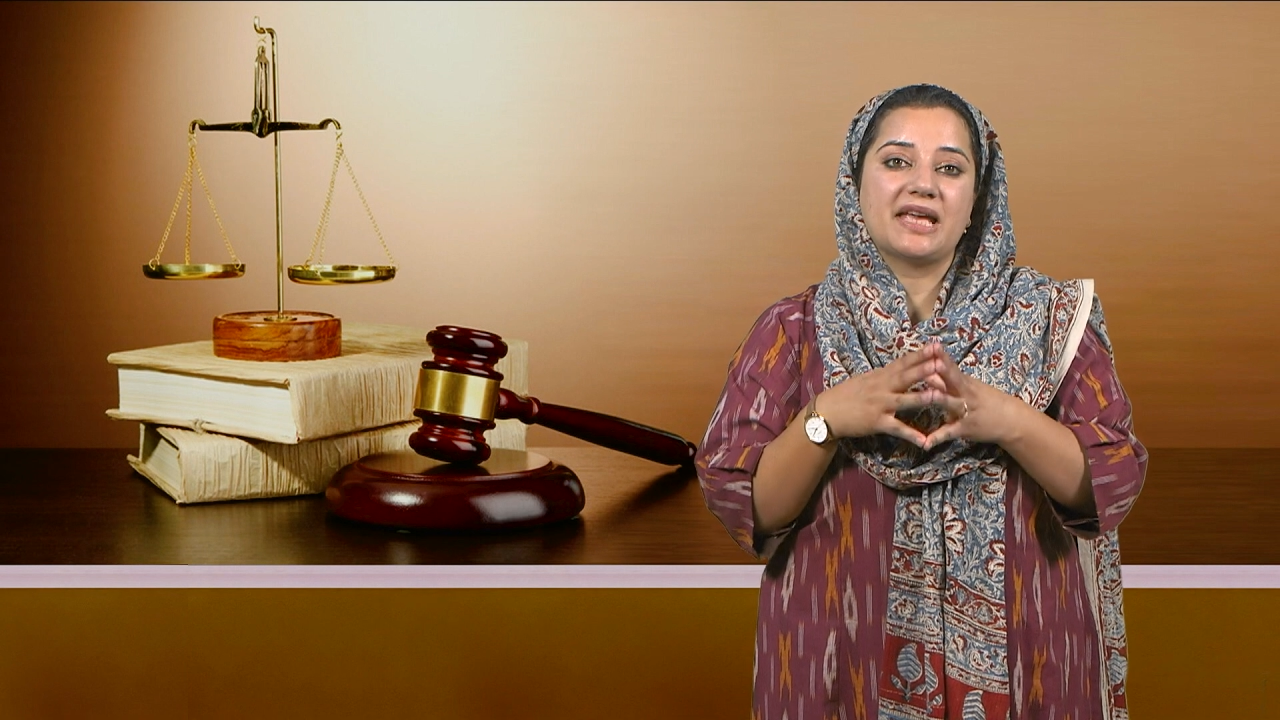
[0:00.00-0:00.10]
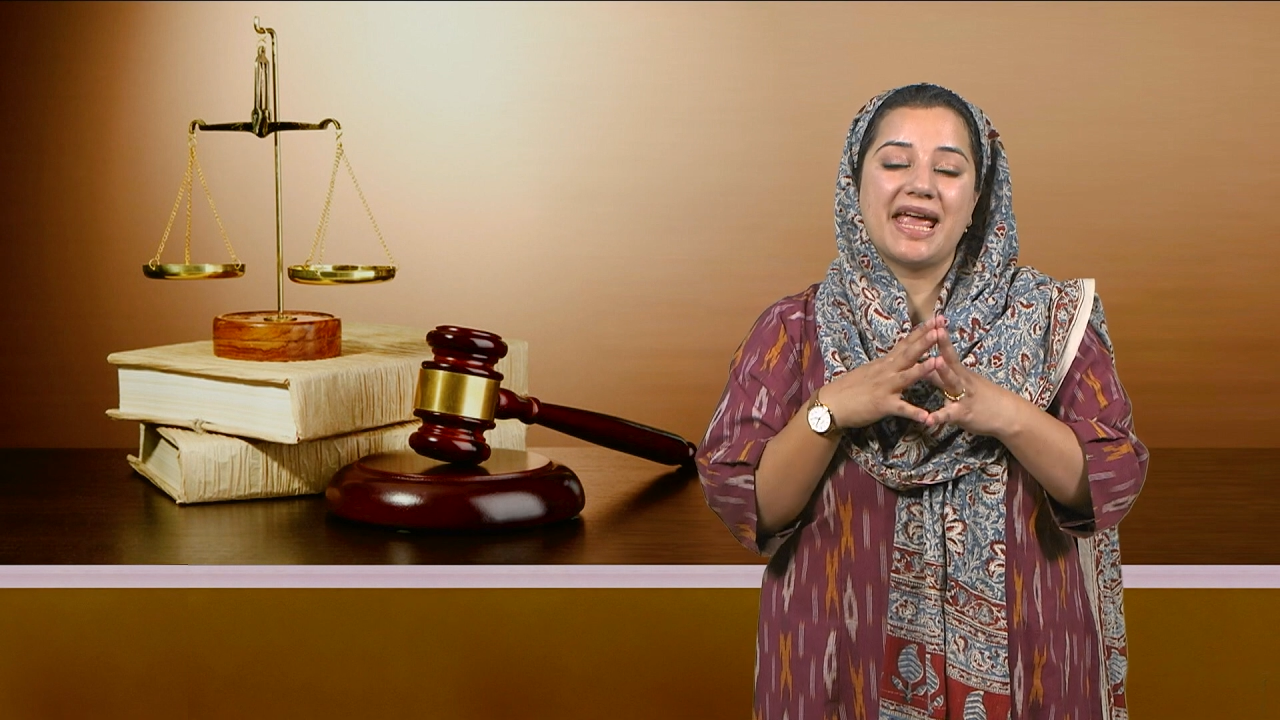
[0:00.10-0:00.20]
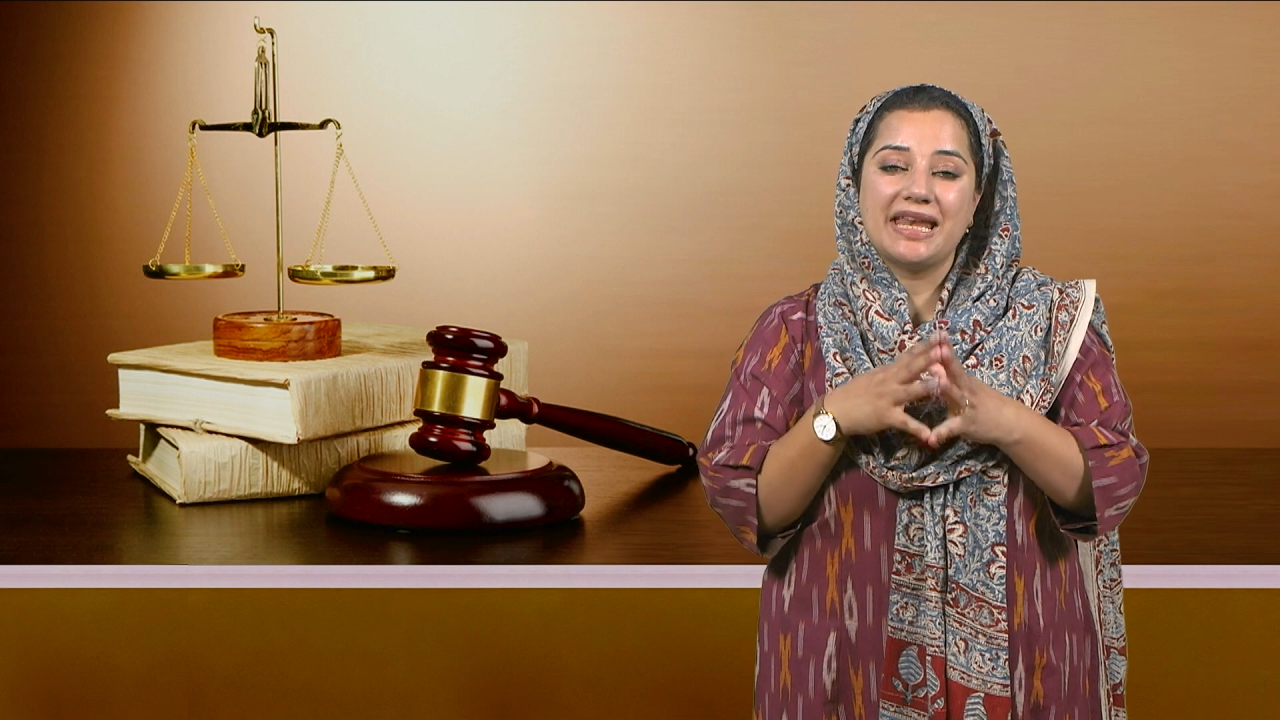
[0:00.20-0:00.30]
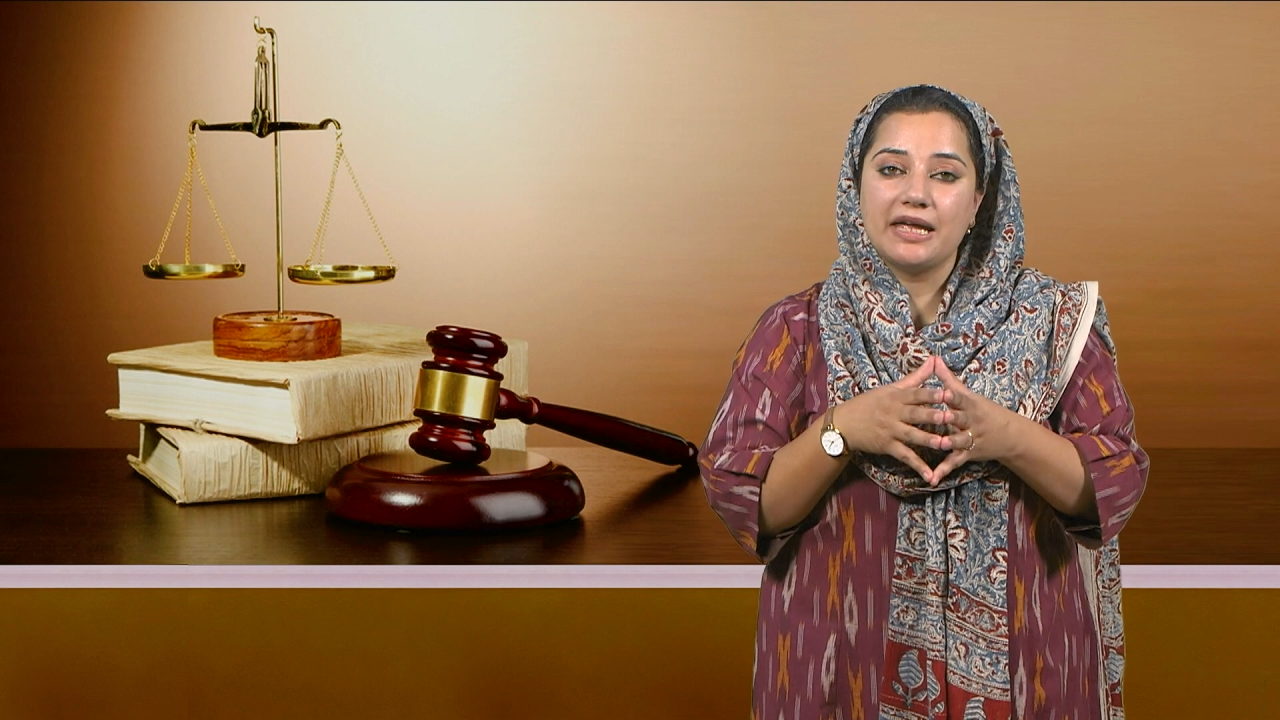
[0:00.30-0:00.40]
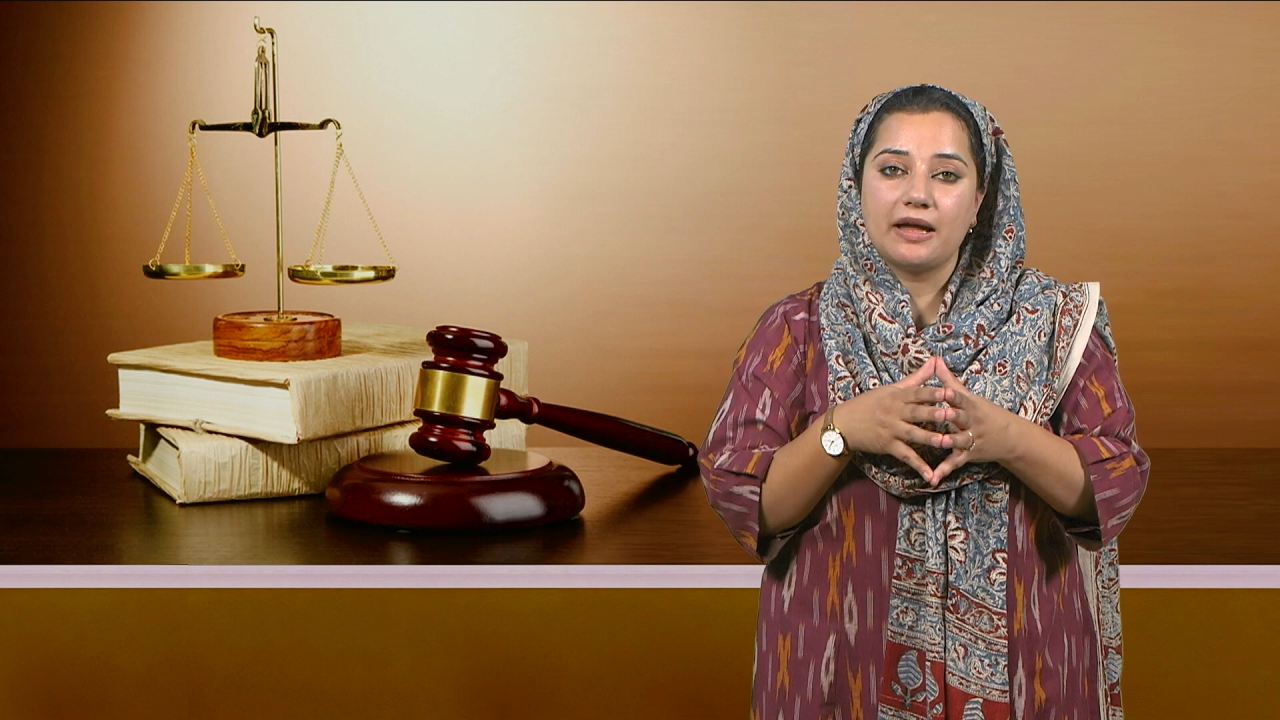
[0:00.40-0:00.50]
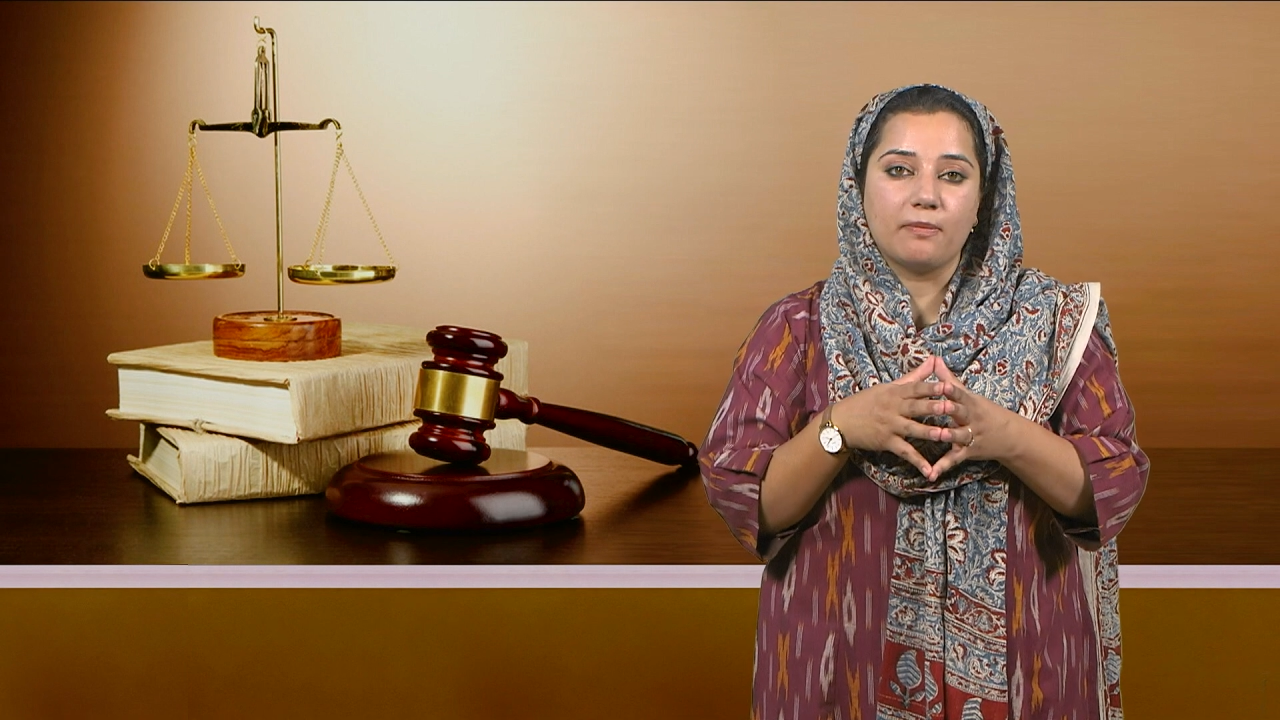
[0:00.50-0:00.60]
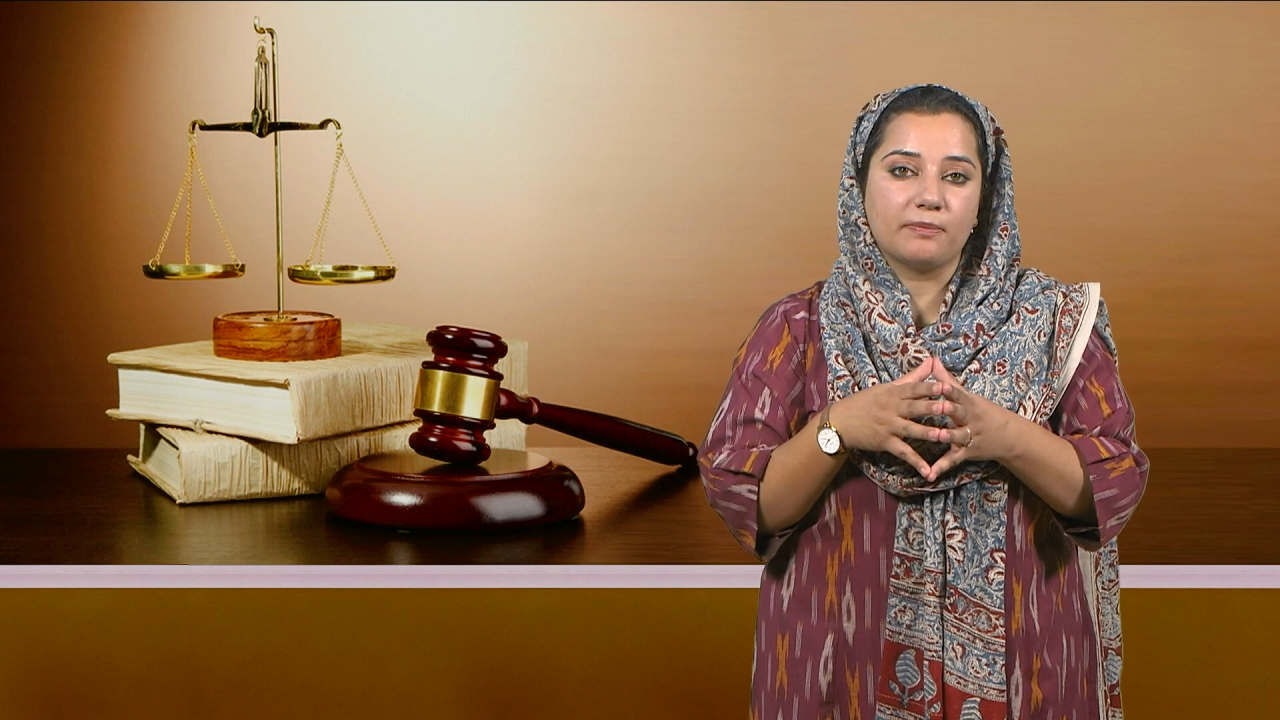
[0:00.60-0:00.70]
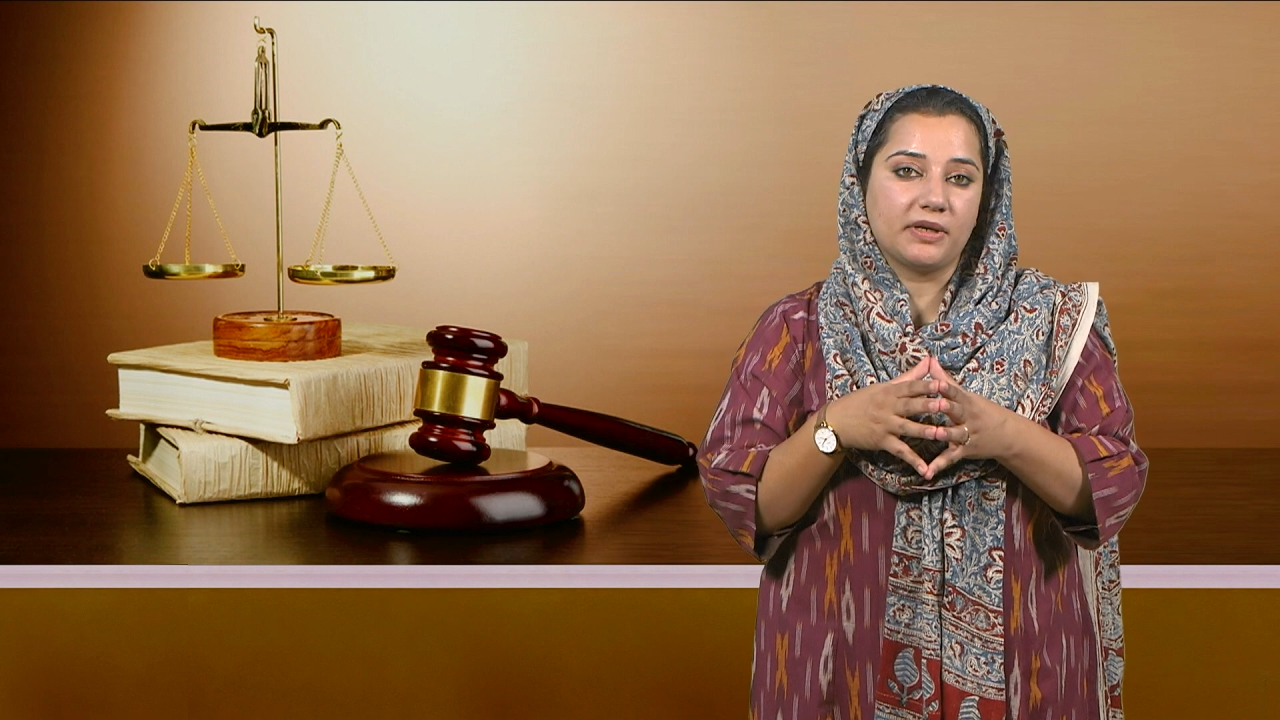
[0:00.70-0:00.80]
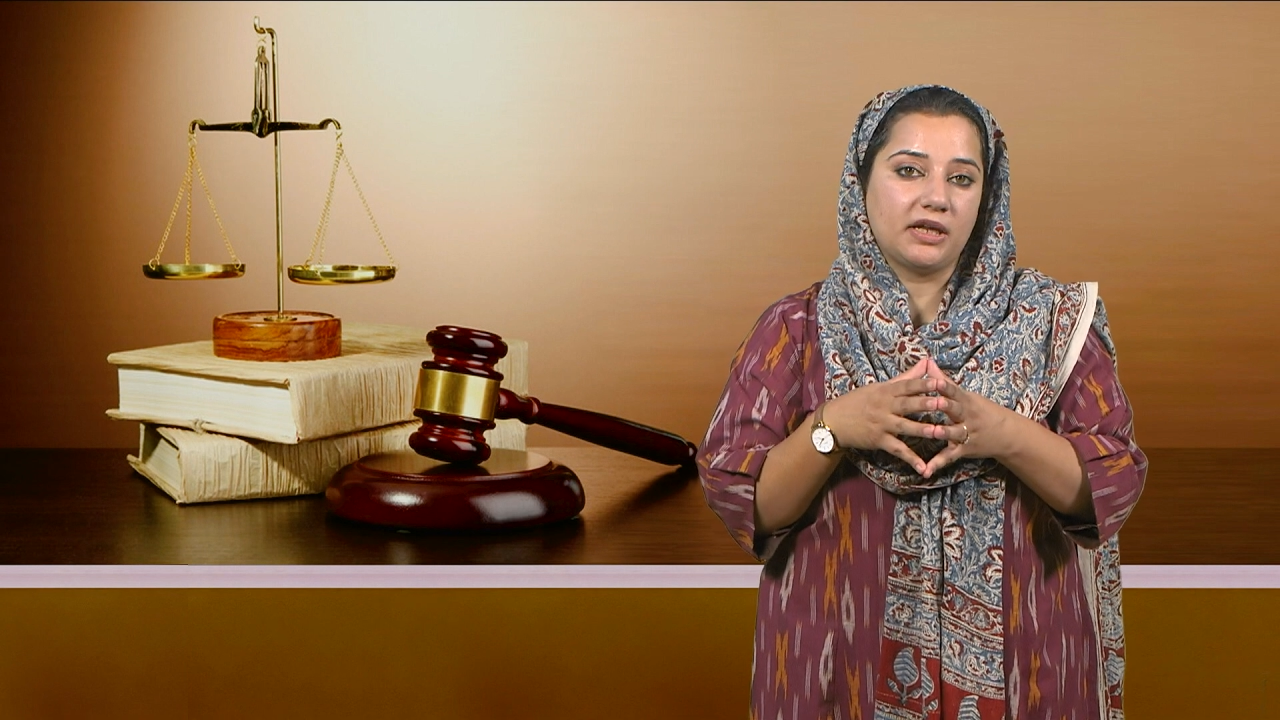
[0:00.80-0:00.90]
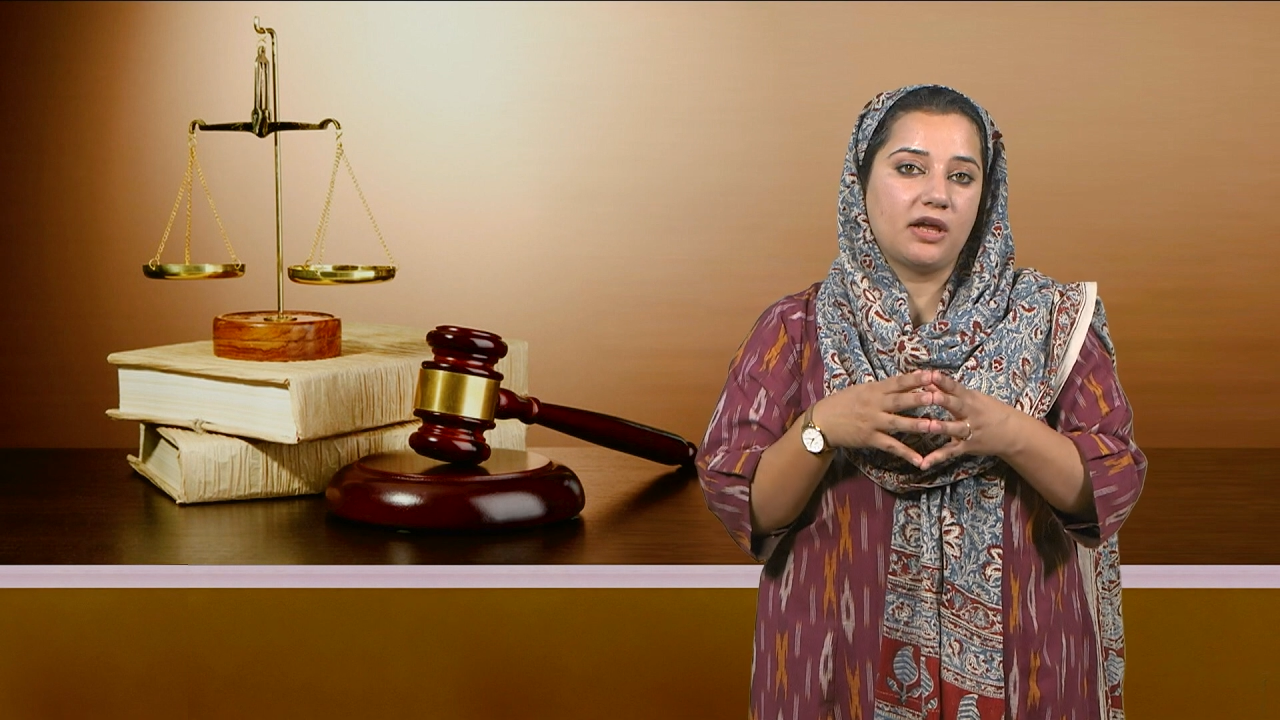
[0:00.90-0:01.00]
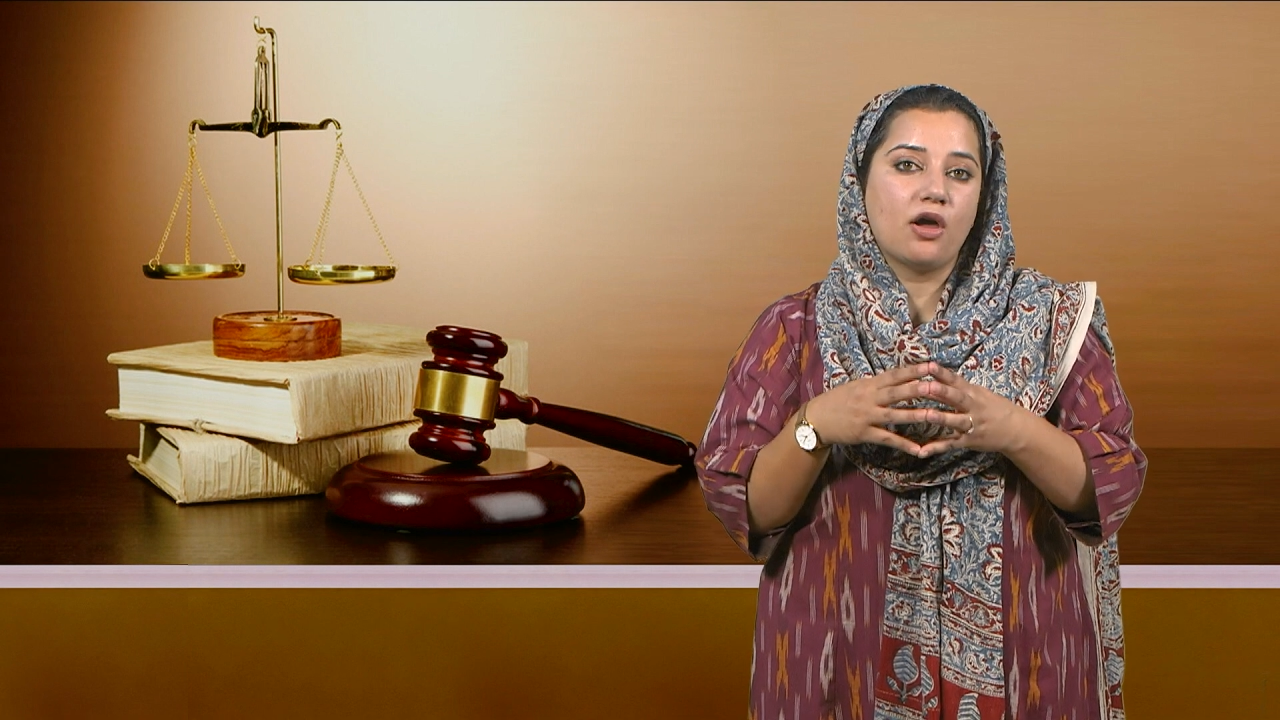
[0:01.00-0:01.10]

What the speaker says: any company